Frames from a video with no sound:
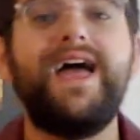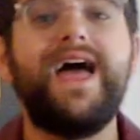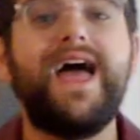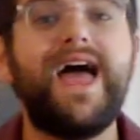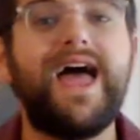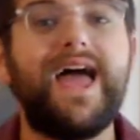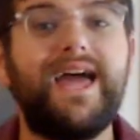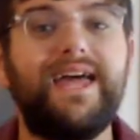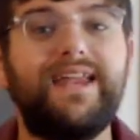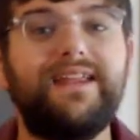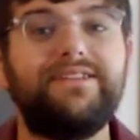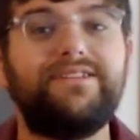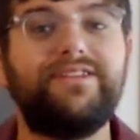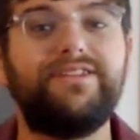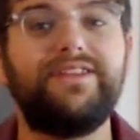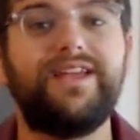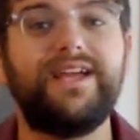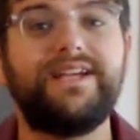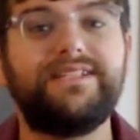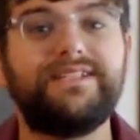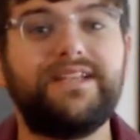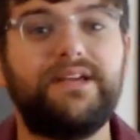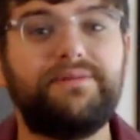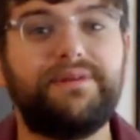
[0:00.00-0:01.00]
And until next
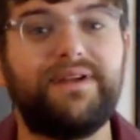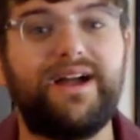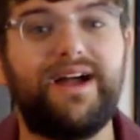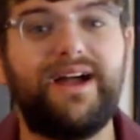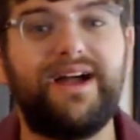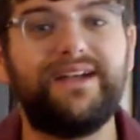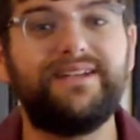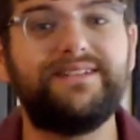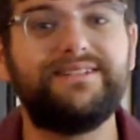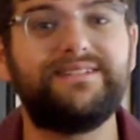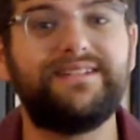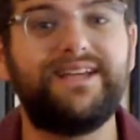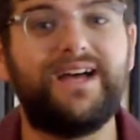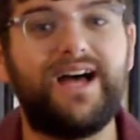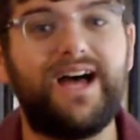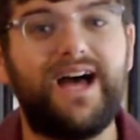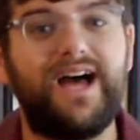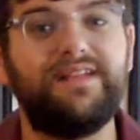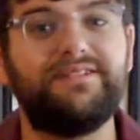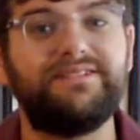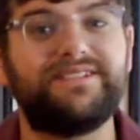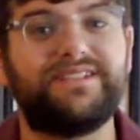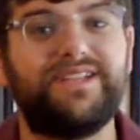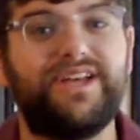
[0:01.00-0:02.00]
time, you guys, I'm
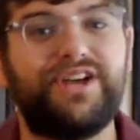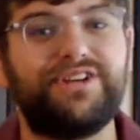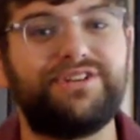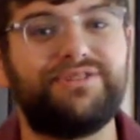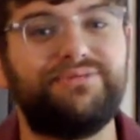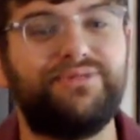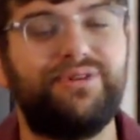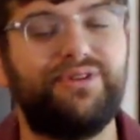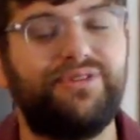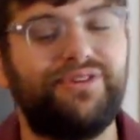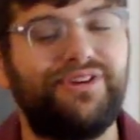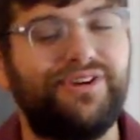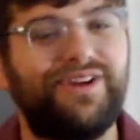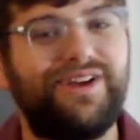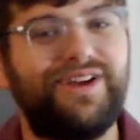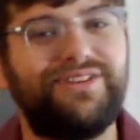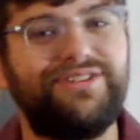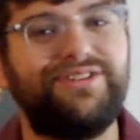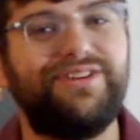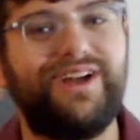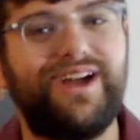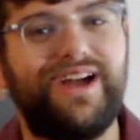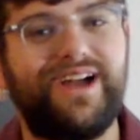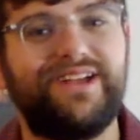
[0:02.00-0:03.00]
the Slash Movie, and you
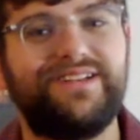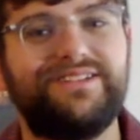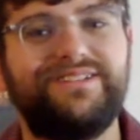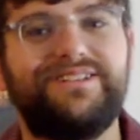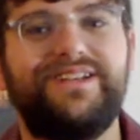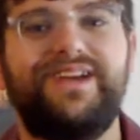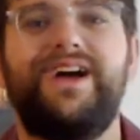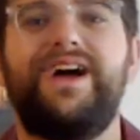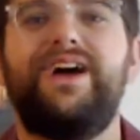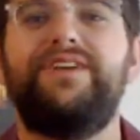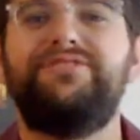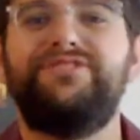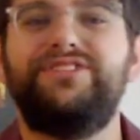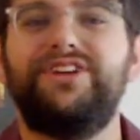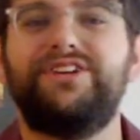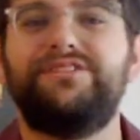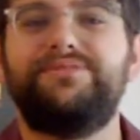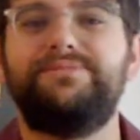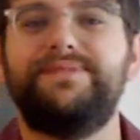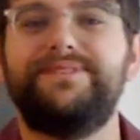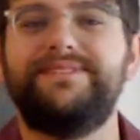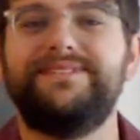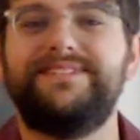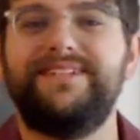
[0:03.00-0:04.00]
guys have just
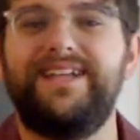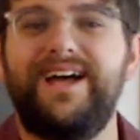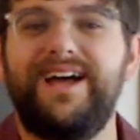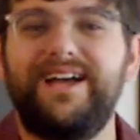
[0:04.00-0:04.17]
been Slash.